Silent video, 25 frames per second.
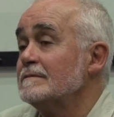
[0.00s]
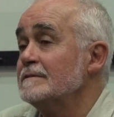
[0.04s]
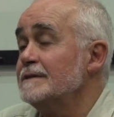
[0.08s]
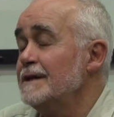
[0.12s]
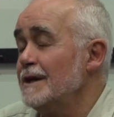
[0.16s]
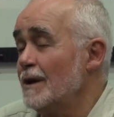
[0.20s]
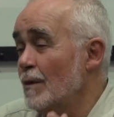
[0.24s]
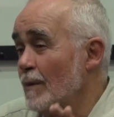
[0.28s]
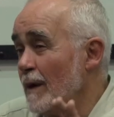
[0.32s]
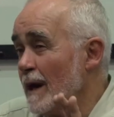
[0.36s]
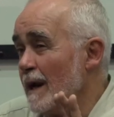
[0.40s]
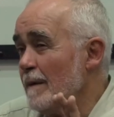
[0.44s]

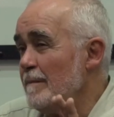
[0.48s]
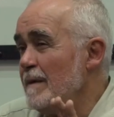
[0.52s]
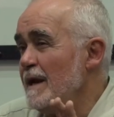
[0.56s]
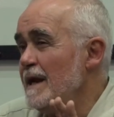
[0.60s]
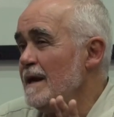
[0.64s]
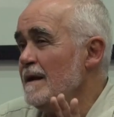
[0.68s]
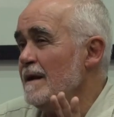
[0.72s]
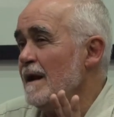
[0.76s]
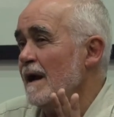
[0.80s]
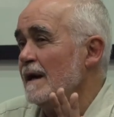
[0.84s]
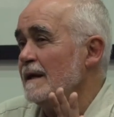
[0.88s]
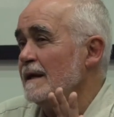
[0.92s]
You know what I
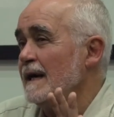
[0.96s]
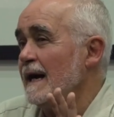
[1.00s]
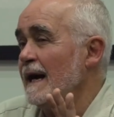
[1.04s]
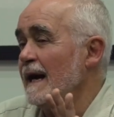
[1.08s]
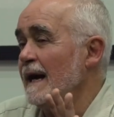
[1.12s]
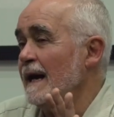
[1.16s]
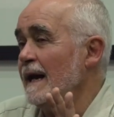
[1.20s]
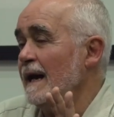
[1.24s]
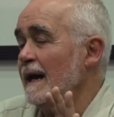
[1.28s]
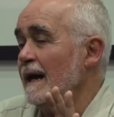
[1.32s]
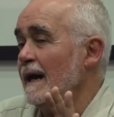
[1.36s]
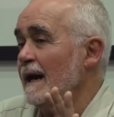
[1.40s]
mean?
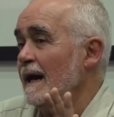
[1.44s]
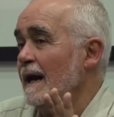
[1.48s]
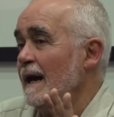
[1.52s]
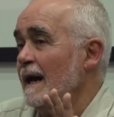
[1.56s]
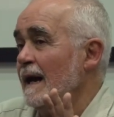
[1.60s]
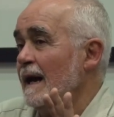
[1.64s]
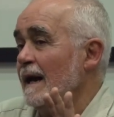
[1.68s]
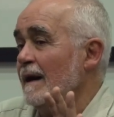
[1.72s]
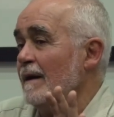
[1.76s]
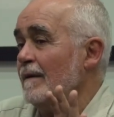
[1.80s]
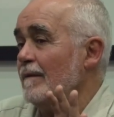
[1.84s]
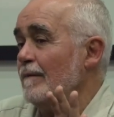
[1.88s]

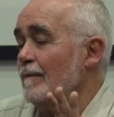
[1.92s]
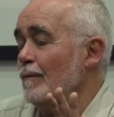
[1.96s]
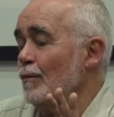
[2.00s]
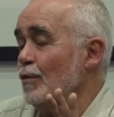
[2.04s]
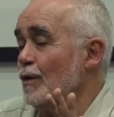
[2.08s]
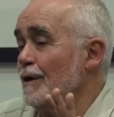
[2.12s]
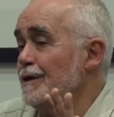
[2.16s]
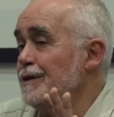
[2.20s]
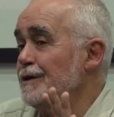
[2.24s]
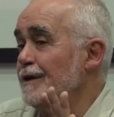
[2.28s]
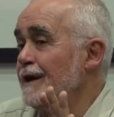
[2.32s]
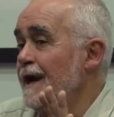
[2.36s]

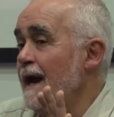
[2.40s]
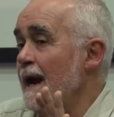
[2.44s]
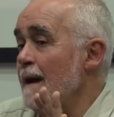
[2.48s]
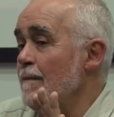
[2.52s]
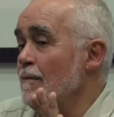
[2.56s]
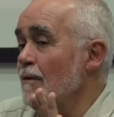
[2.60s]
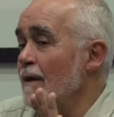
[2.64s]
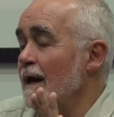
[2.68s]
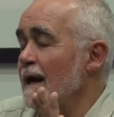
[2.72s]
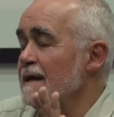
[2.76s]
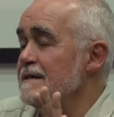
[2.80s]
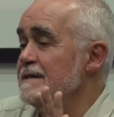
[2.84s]
With the
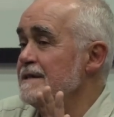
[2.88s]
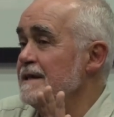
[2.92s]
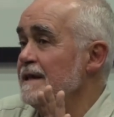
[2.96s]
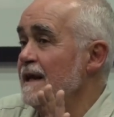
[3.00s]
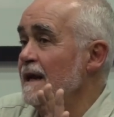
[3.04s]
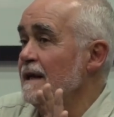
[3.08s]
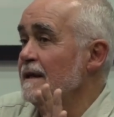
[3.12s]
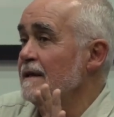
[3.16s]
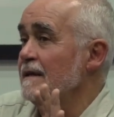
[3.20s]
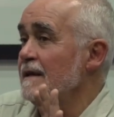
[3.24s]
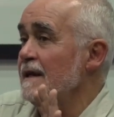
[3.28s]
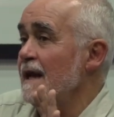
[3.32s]
camera,
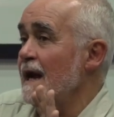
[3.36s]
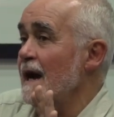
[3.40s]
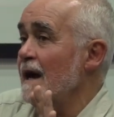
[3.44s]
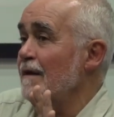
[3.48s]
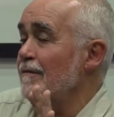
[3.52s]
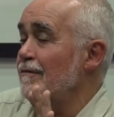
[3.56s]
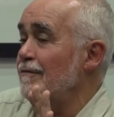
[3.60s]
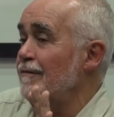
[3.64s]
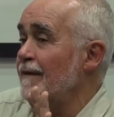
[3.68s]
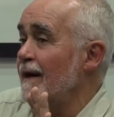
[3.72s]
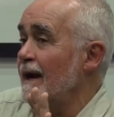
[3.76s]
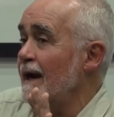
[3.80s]
accidentally,
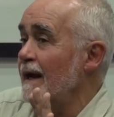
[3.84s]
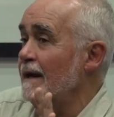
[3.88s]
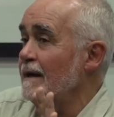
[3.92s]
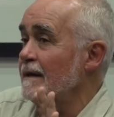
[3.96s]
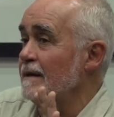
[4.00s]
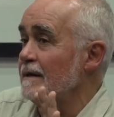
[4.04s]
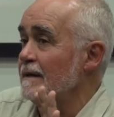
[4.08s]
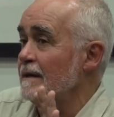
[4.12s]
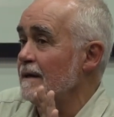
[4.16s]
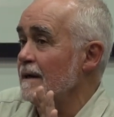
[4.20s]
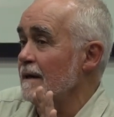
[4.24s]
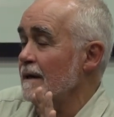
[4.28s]
I
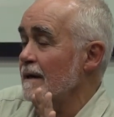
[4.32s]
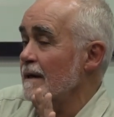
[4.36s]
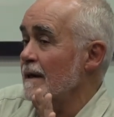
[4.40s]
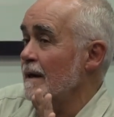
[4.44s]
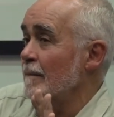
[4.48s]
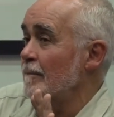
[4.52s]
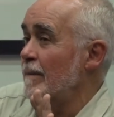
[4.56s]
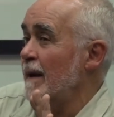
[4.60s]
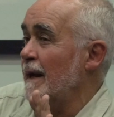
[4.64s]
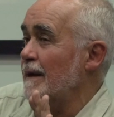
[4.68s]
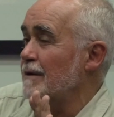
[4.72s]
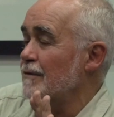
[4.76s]
find
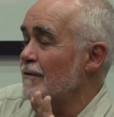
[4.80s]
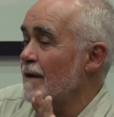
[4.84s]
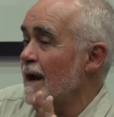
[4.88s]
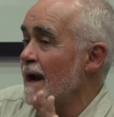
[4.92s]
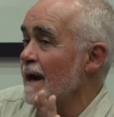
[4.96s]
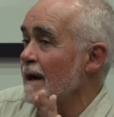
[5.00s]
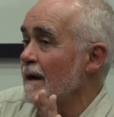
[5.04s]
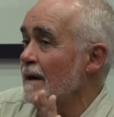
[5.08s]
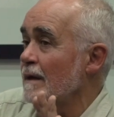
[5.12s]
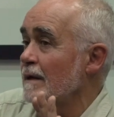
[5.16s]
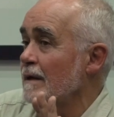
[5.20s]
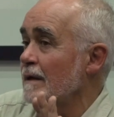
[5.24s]
a better
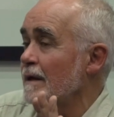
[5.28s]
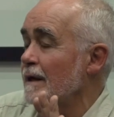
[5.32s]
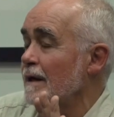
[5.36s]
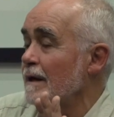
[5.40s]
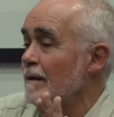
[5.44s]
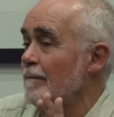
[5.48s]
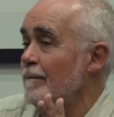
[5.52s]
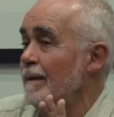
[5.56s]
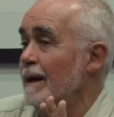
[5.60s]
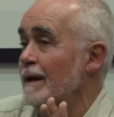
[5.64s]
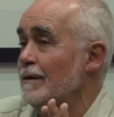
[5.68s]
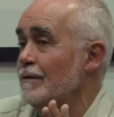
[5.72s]
angle and
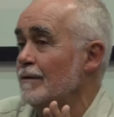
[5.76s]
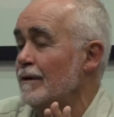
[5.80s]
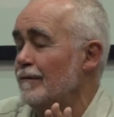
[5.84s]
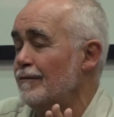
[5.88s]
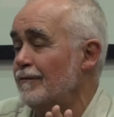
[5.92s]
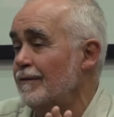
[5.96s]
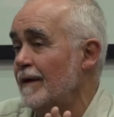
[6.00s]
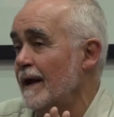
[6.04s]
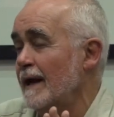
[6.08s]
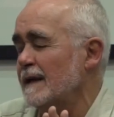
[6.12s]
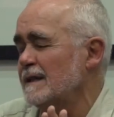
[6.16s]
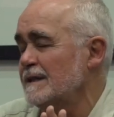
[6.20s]
a better
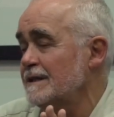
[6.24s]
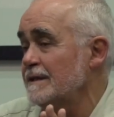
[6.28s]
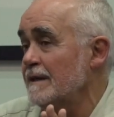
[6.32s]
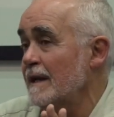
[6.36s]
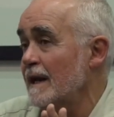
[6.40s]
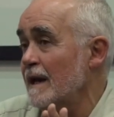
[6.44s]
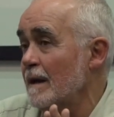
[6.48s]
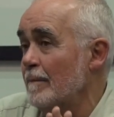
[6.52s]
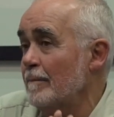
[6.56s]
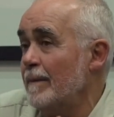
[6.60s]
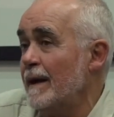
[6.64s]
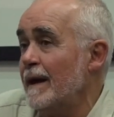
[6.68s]
reflection
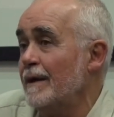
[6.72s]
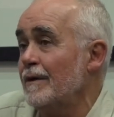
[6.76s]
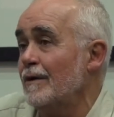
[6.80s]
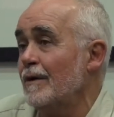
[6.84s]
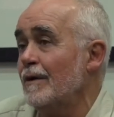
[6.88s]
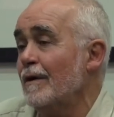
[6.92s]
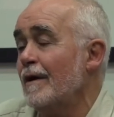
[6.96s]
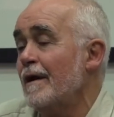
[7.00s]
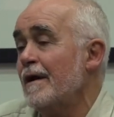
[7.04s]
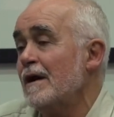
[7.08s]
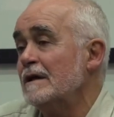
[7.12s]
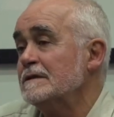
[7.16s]
and a
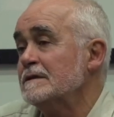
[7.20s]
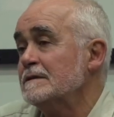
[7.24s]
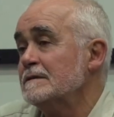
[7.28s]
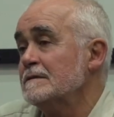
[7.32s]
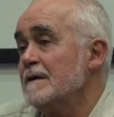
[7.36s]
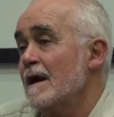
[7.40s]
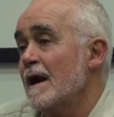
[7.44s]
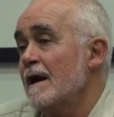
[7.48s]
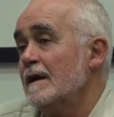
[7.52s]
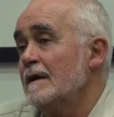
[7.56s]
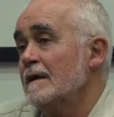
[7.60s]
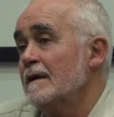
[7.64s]
better,
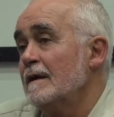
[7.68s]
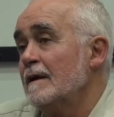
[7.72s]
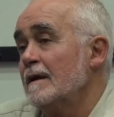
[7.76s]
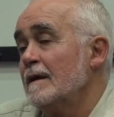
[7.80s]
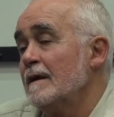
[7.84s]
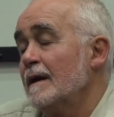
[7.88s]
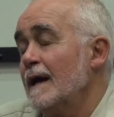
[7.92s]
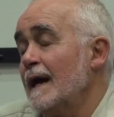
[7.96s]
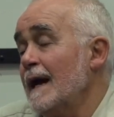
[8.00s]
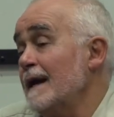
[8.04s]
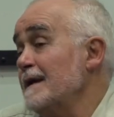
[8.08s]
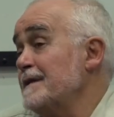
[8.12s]

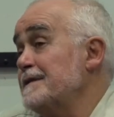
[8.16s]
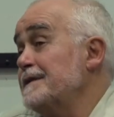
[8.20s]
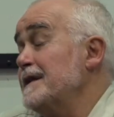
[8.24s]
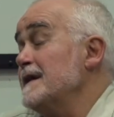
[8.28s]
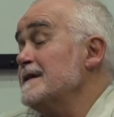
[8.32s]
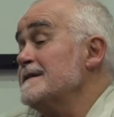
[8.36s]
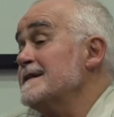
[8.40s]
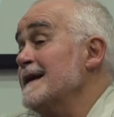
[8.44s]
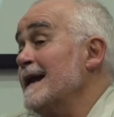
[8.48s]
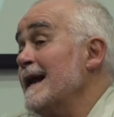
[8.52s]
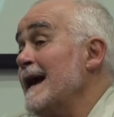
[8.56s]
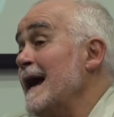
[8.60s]
and
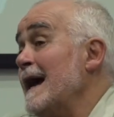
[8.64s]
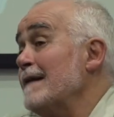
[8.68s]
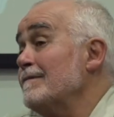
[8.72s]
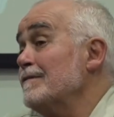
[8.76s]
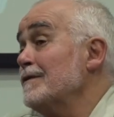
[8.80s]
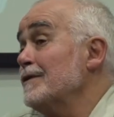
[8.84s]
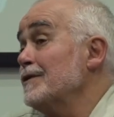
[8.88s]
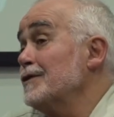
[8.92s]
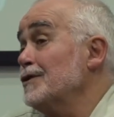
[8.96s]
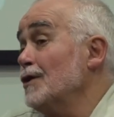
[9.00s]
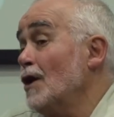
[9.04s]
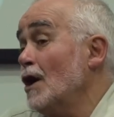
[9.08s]
things that I
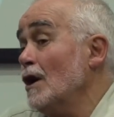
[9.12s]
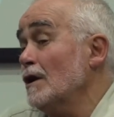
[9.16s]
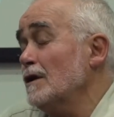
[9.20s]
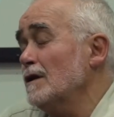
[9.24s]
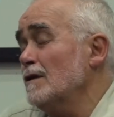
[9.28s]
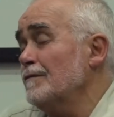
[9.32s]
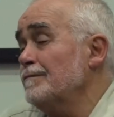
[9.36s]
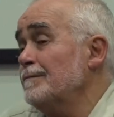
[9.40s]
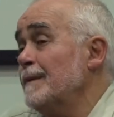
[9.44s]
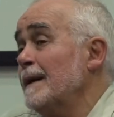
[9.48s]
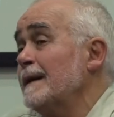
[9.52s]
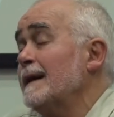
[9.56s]
haven't
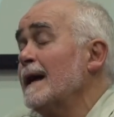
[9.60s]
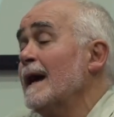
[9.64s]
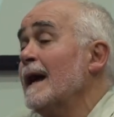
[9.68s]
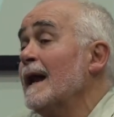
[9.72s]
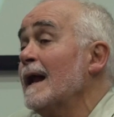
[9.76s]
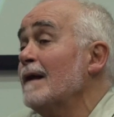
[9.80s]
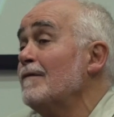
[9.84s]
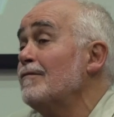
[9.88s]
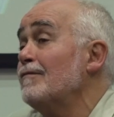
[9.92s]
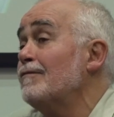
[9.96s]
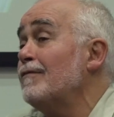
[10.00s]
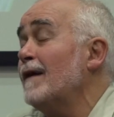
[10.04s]
thought of, but
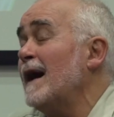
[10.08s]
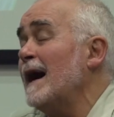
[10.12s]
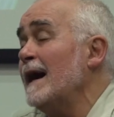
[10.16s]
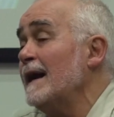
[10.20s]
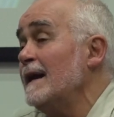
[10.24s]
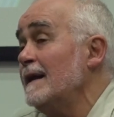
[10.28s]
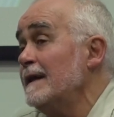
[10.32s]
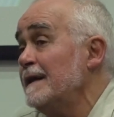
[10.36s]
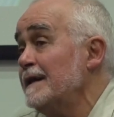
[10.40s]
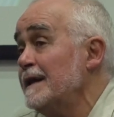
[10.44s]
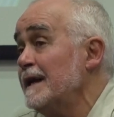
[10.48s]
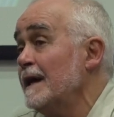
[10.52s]
that I'll
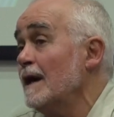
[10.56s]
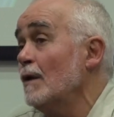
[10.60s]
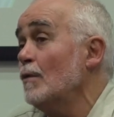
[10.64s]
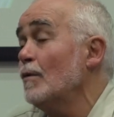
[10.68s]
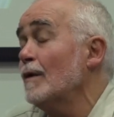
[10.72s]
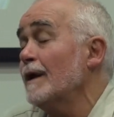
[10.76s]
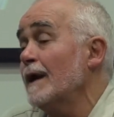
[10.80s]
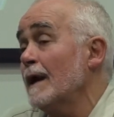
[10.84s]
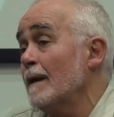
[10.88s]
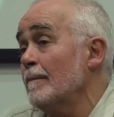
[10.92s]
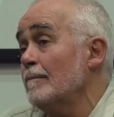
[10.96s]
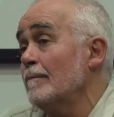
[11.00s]
find there
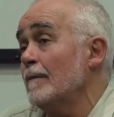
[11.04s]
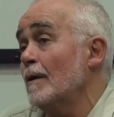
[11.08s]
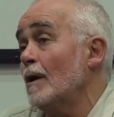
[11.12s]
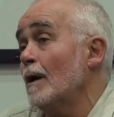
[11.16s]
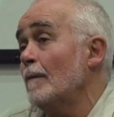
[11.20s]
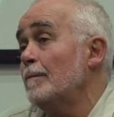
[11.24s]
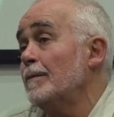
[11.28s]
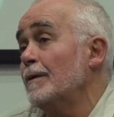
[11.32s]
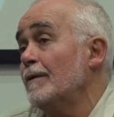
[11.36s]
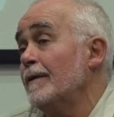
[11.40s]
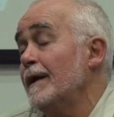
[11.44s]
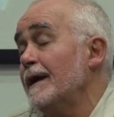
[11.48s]
when I'm
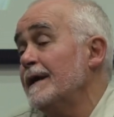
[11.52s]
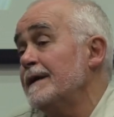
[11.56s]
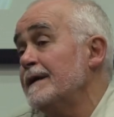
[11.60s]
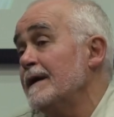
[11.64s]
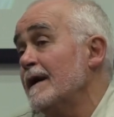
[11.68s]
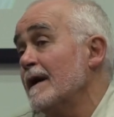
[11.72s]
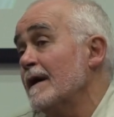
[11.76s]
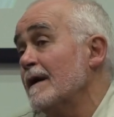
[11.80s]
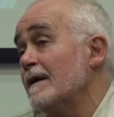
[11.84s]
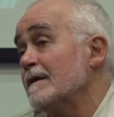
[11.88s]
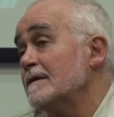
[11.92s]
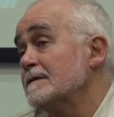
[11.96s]

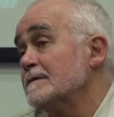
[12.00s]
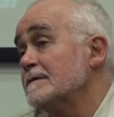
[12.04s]
operating.